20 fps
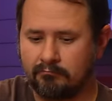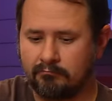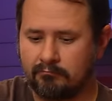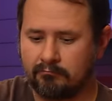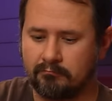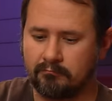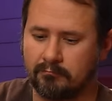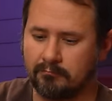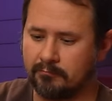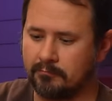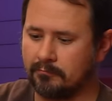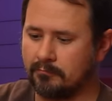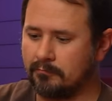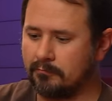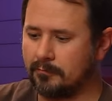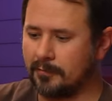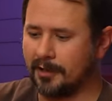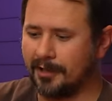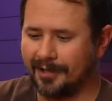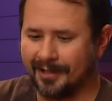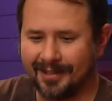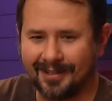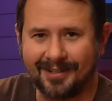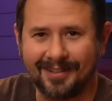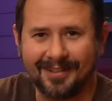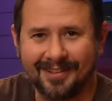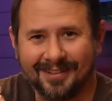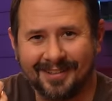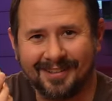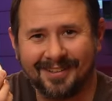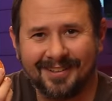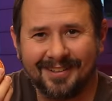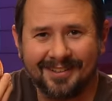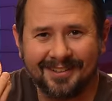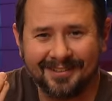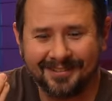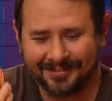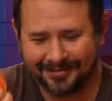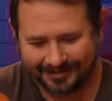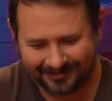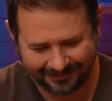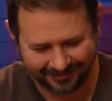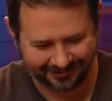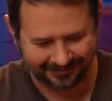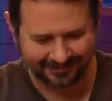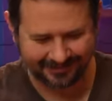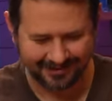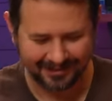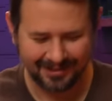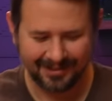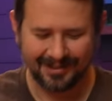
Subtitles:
Nobody speaks.